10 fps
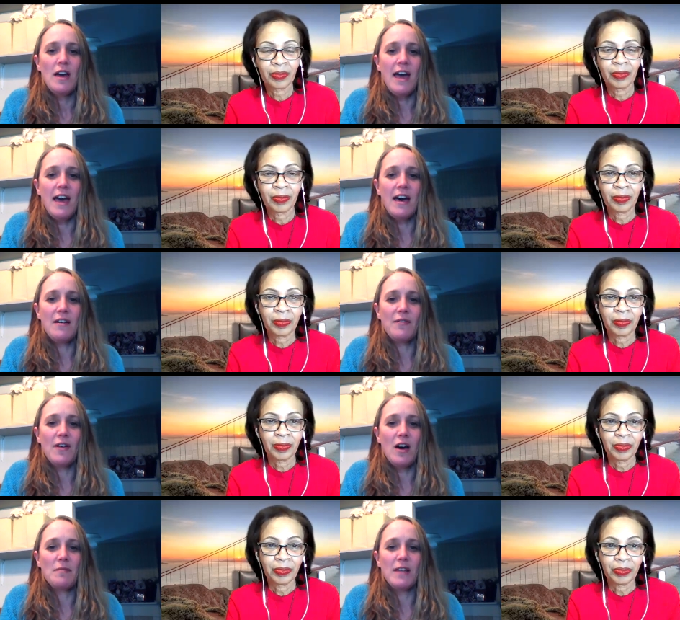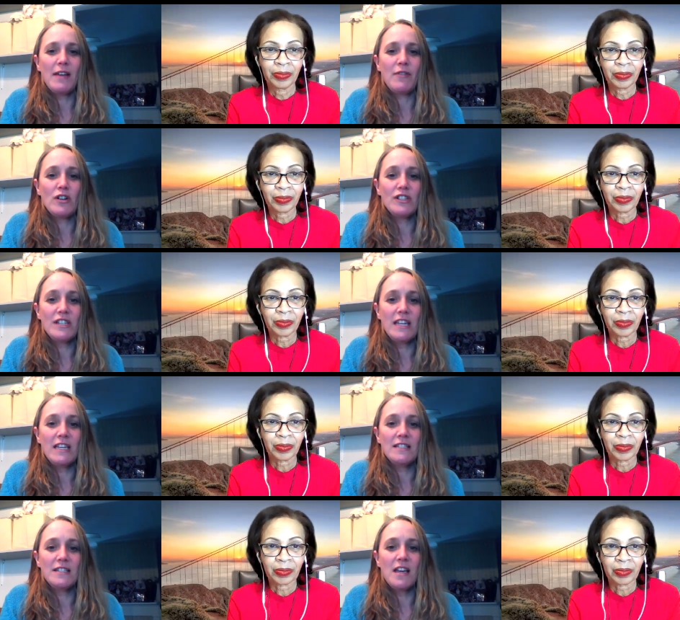Speaker 1: have um, diverse
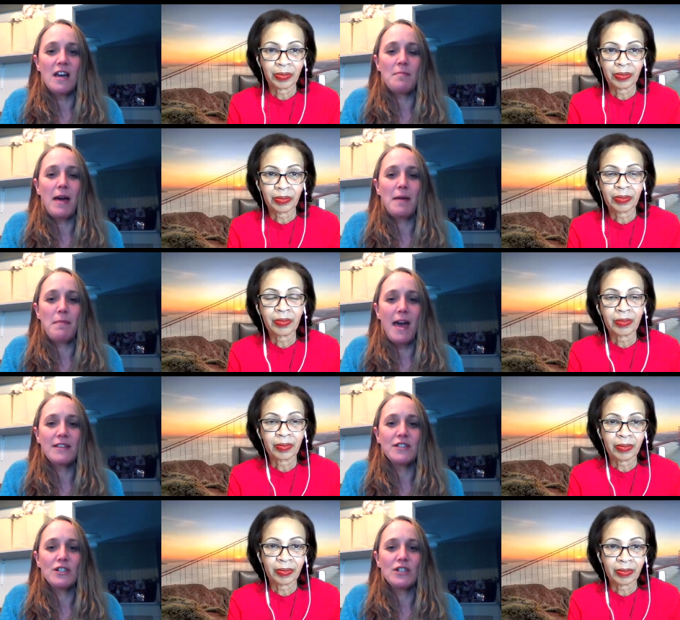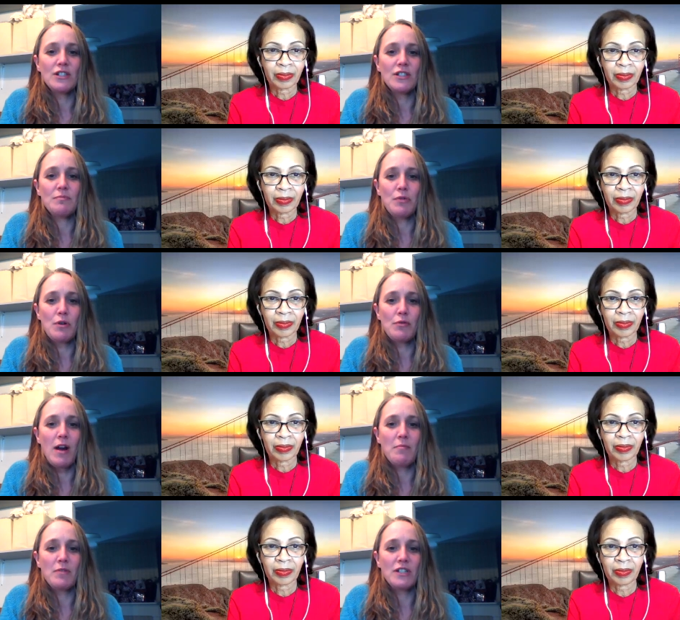needs. Uh, my master's
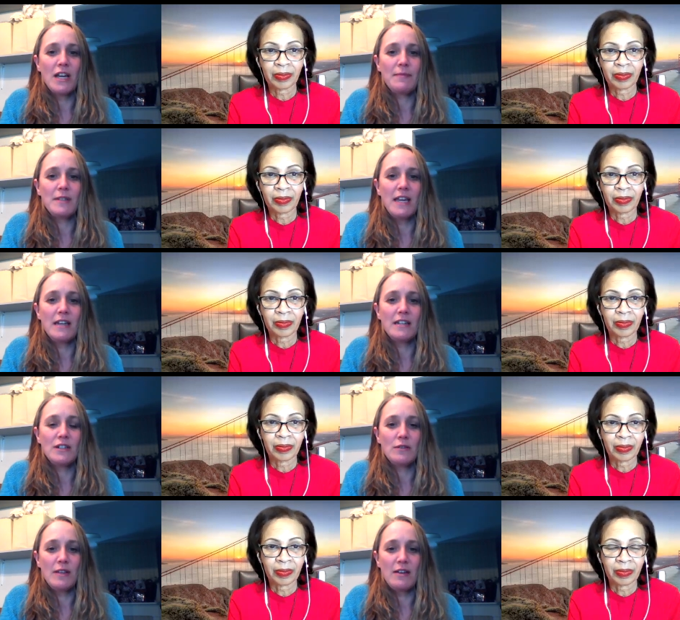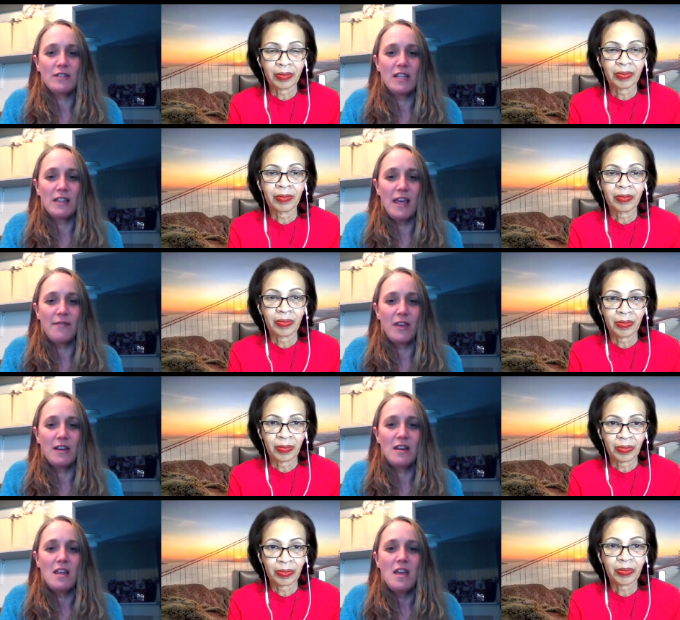program, which I obtained in two thousand
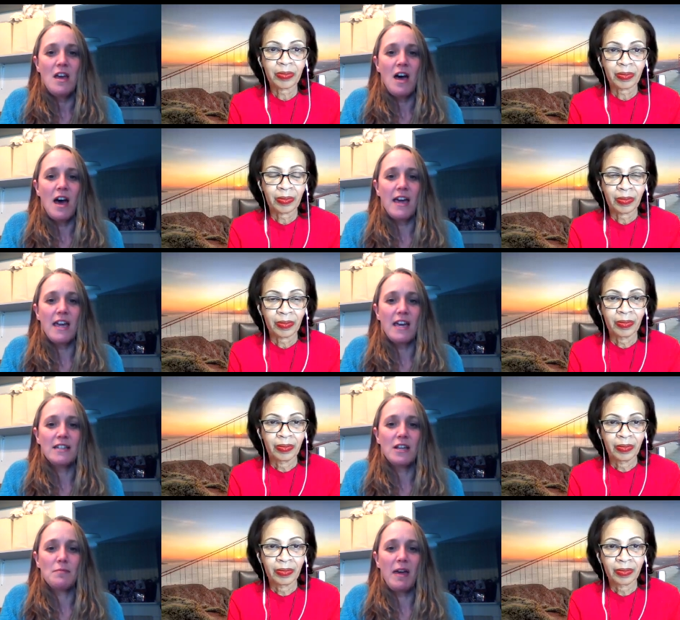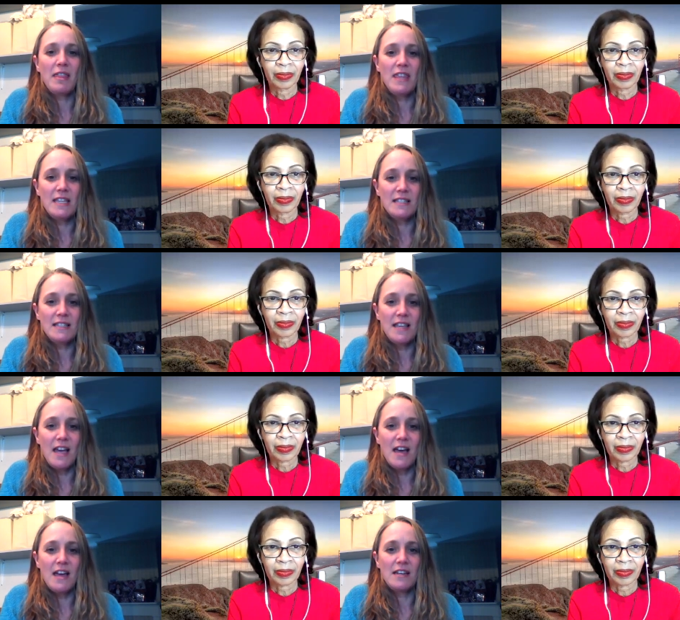eleven, I had done my thesis
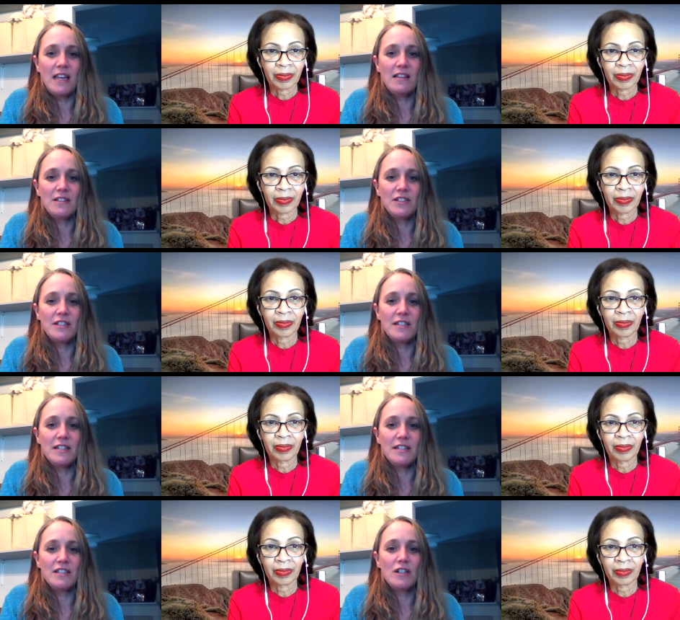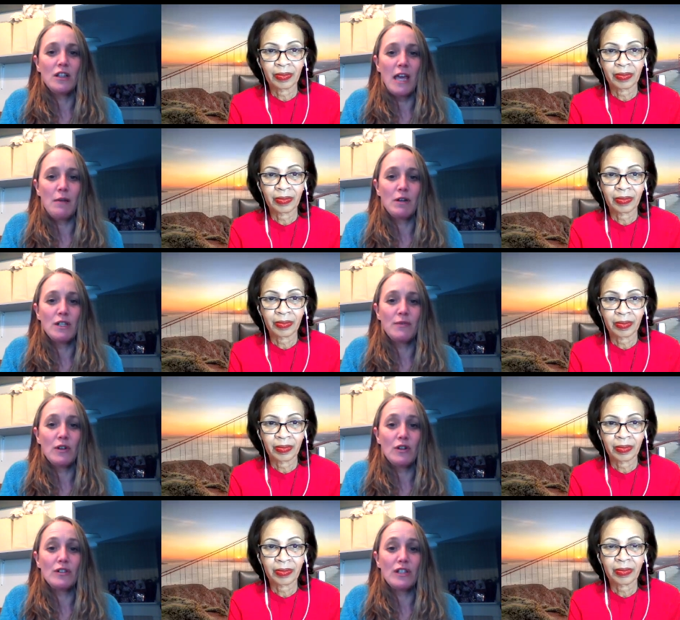on English as an additional language
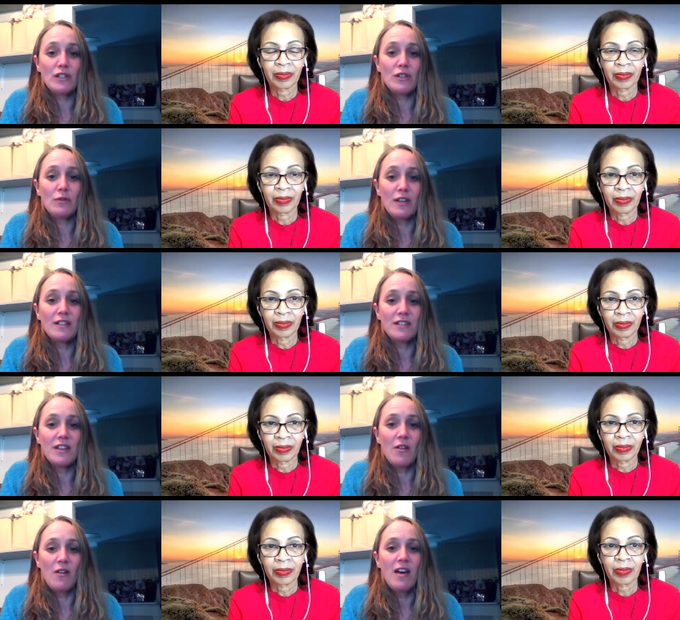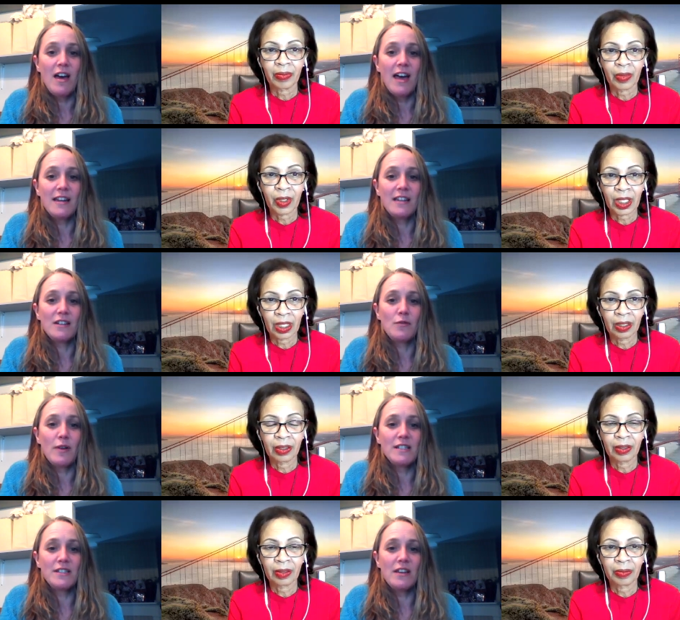for nursing students. So I did
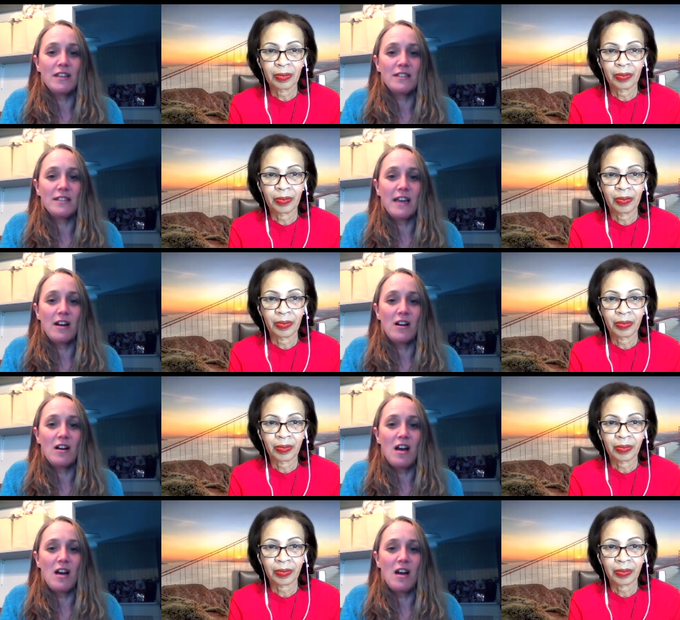great studies there,